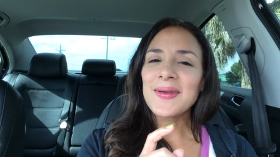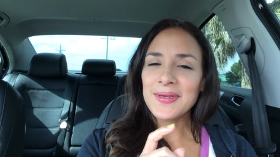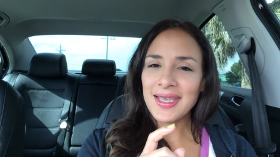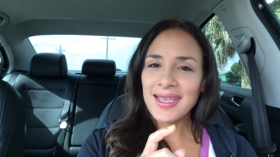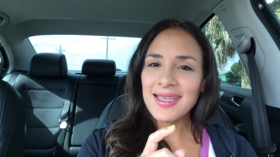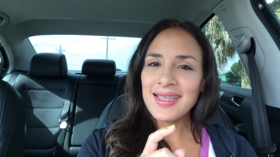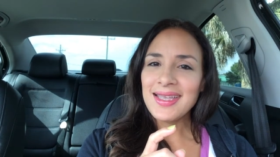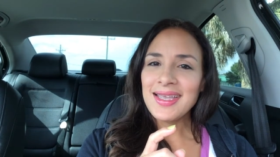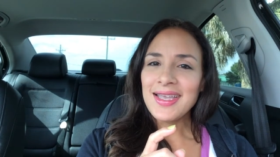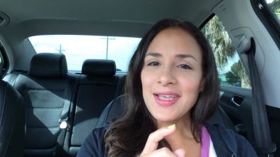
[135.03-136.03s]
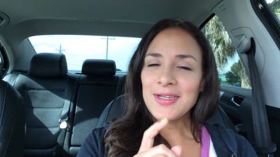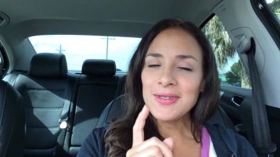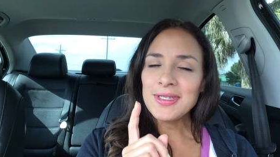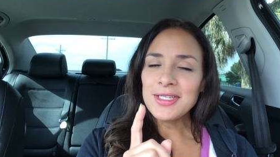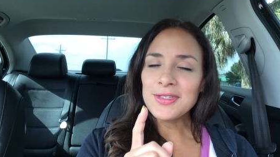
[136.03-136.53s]
Okay?
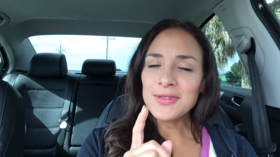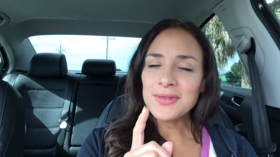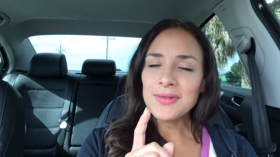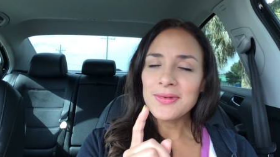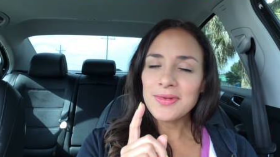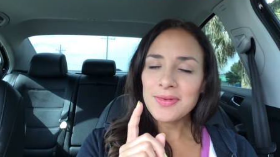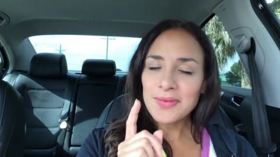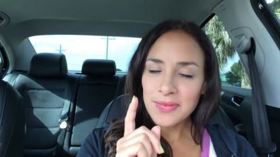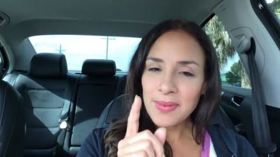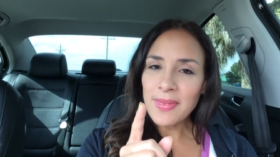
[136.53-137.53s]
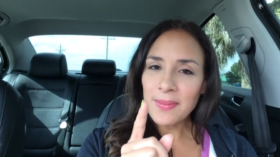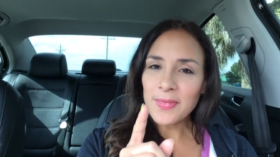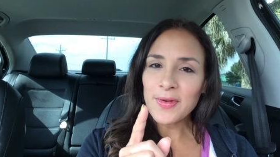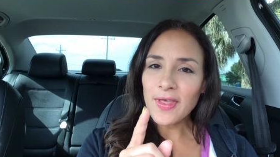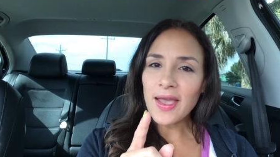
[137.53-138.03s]
You need to
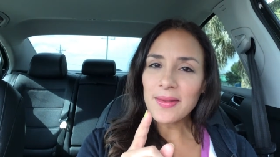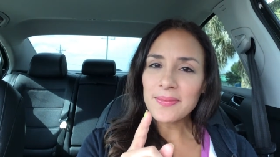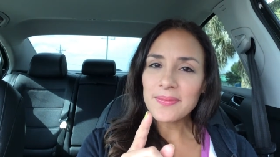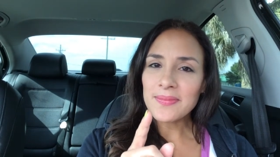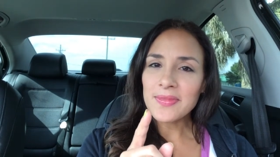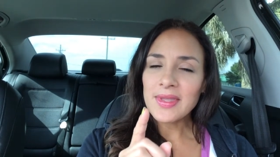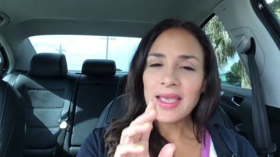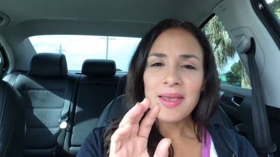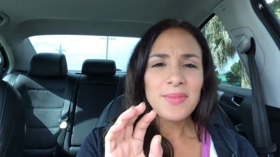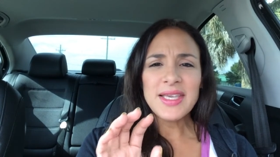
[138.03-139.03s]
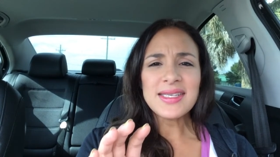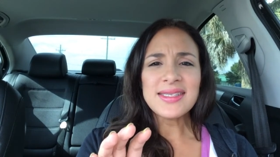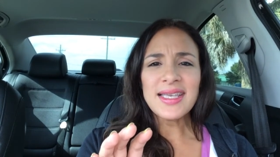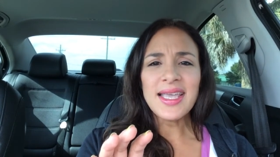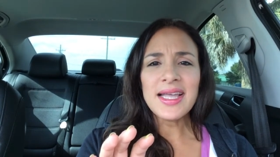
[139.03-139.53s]
remember that.
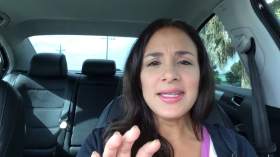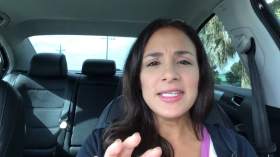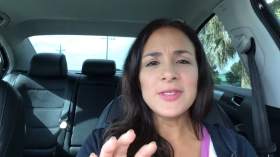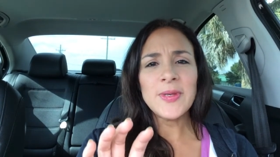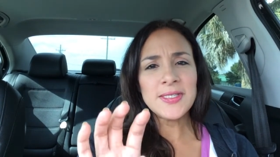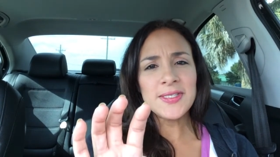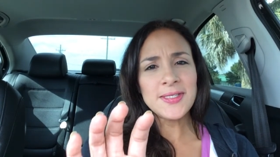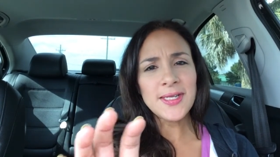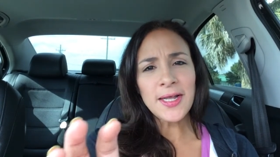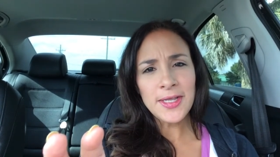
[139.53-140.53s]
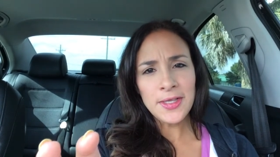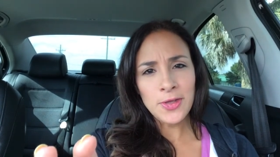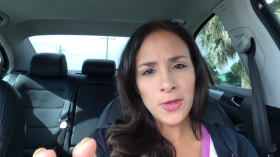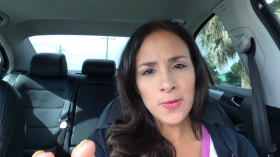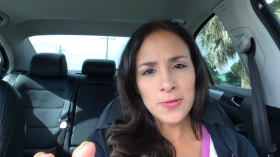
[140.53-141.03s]
Because again, he's been
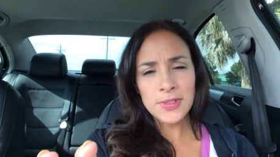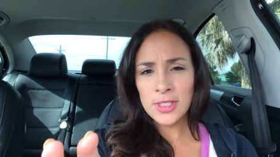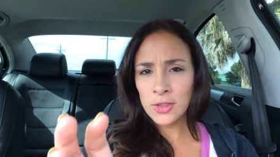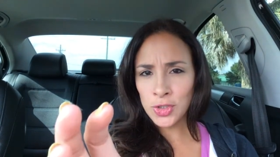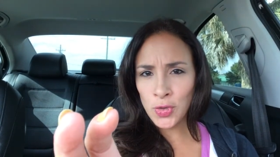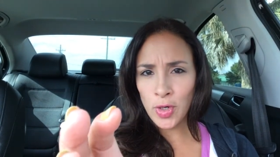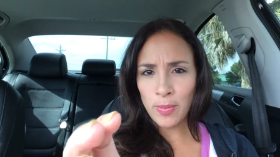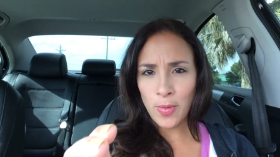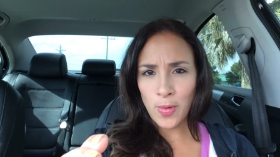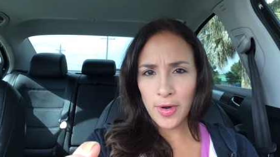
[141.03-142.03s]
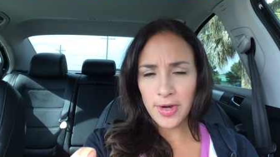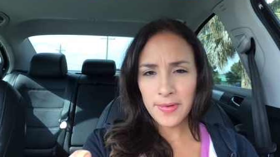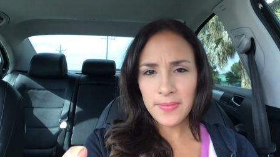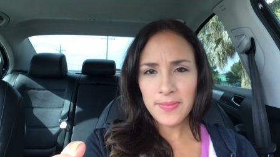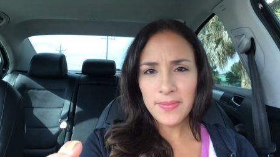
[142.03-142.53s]
studying you since you are born.